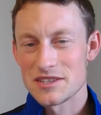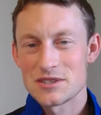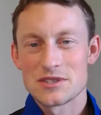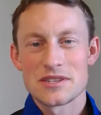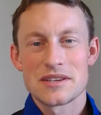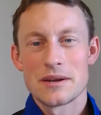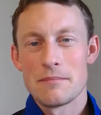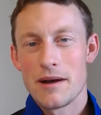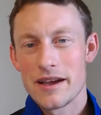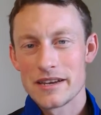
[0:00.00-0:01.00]
it's just going to
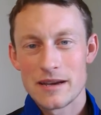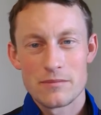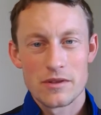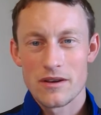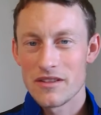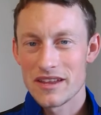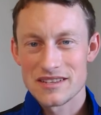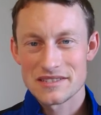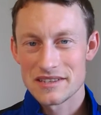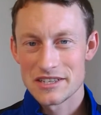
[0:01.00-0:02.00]
bind up with all that
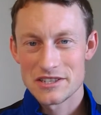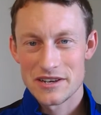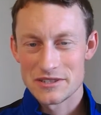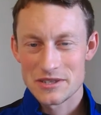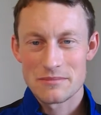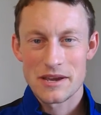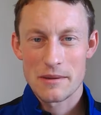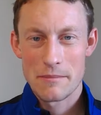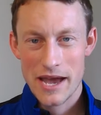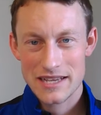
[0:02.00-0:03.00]
insulation and just make a
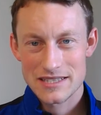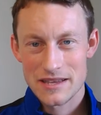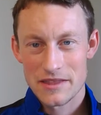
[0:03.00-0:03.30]
mess.